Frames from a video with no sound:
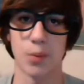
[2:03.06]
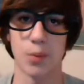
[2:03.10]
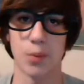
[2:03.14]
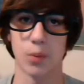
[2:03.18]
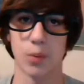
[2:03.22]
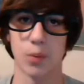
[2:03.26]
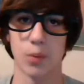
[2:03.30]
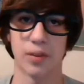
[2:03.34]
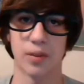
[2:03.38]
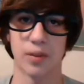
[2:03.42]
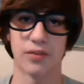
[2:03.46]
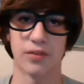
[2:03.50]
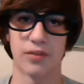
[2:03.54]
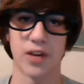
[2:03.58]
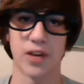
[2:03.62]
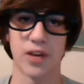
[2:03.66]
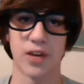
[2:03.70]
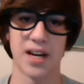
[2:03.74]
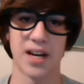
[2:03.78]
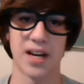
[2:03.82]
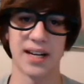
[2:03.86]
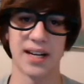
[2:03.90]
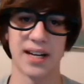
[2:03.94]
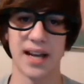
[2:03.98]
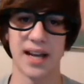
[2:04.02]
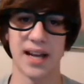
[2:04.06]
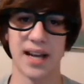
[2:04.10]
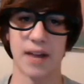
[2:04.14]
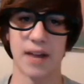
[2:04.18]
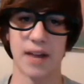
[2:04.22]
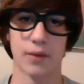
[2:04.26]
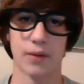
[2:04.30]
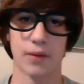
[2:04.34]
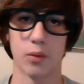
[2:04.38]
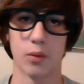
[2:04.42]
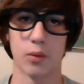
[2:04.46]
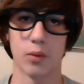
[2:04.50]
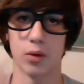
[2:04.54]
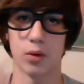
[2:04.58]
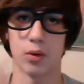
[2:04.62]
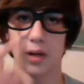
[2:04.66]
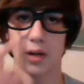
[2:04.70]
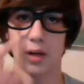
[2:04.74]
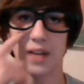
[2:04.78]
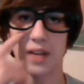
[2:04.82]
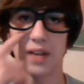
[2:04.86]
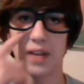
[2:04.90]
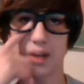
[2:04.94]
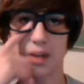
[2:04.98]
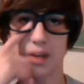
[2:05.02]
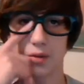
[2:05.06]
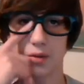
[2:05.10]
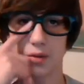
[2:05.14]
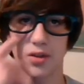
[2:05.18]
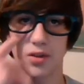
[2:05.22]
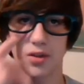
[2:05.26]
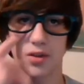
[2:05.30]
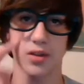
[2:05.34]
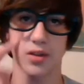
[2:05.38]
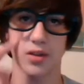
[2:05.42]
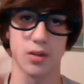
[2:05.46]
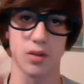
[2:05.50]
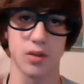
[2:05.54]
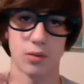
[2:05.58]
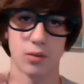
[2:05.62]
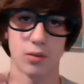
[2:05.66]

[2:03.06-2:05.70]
with my friend and I got every word. I thought I was just gonna